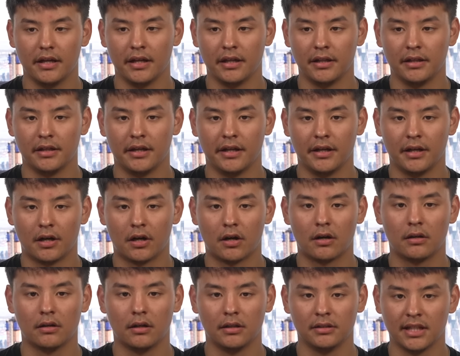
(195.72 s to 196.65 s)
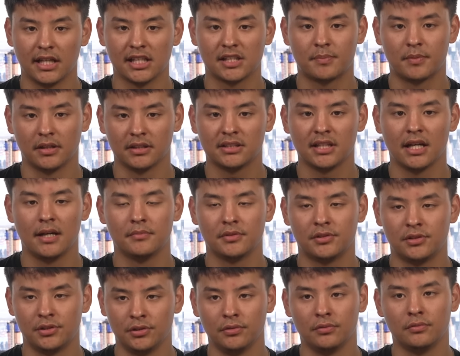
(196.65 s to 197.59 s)
In, in her desperate attempt
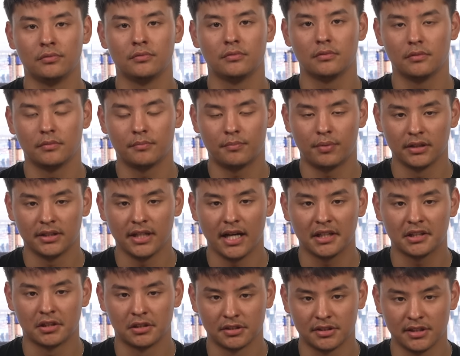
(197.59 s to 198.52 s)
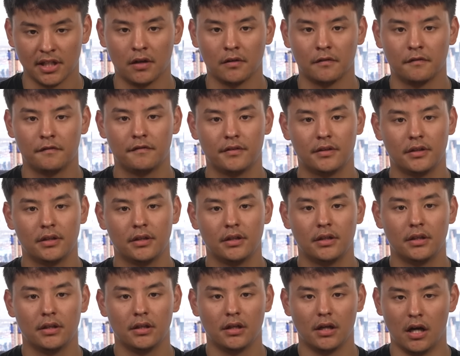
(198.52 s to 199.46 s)
to protect herself
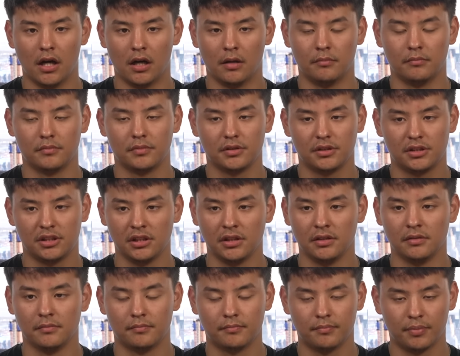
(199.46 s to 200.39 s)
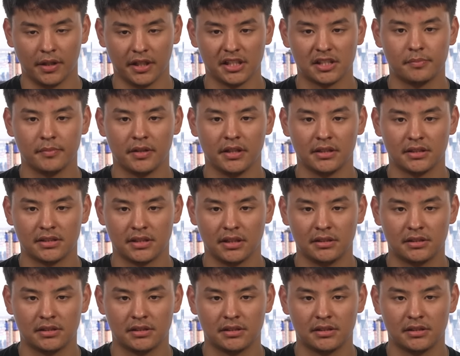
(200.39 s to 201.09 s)
um, she placed me in this